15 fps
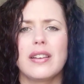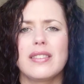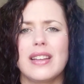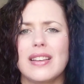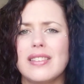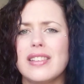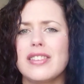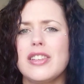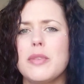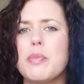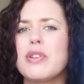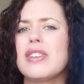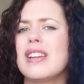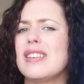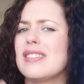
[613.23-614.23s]
It's like
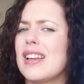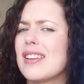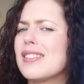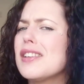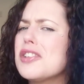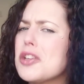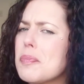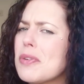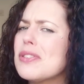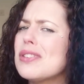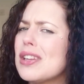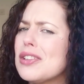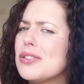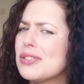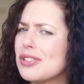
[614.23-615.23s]
60%. It's like
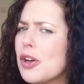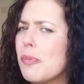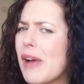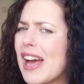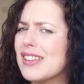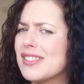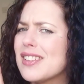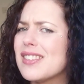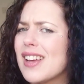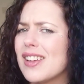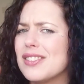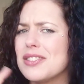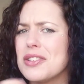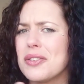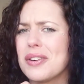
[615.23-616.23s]
60% you still pass the
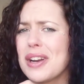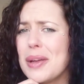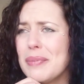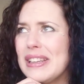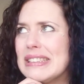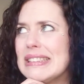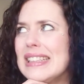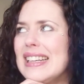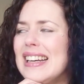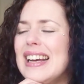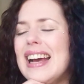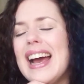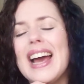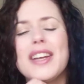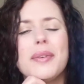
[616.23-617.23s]
test. You know what I mean?
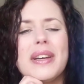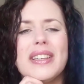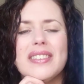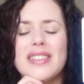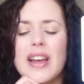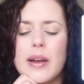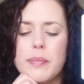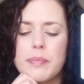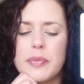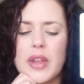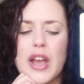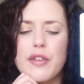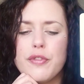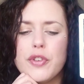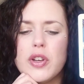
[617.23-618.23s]
Anyways,
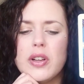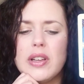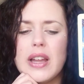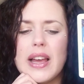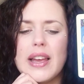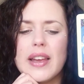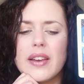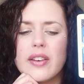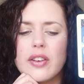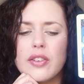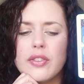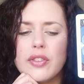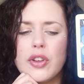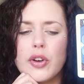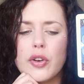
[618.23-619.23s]
I feel like
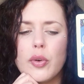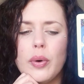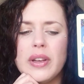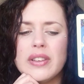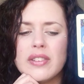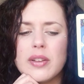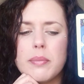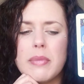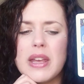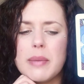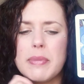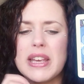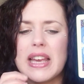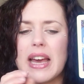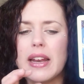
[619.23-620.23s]
you're going to
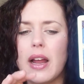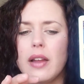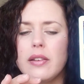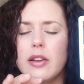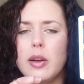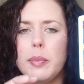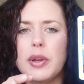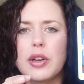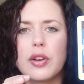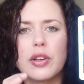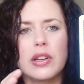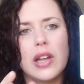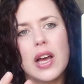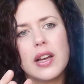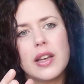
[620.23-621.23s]
maybe get a little bit of
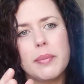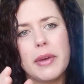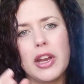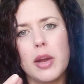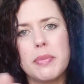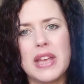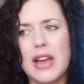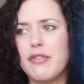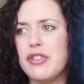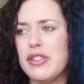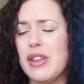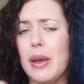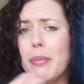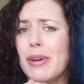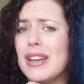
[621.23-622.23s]
good luck. It might not be
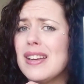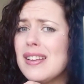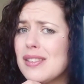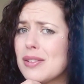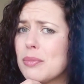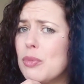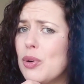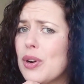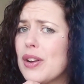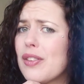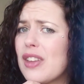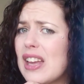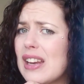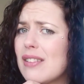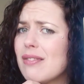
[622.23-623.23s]
everything, but it is more
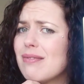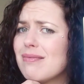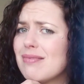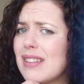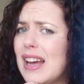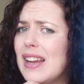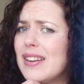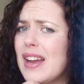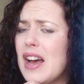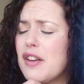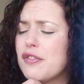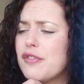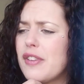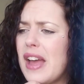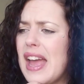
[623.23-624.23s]
than enough.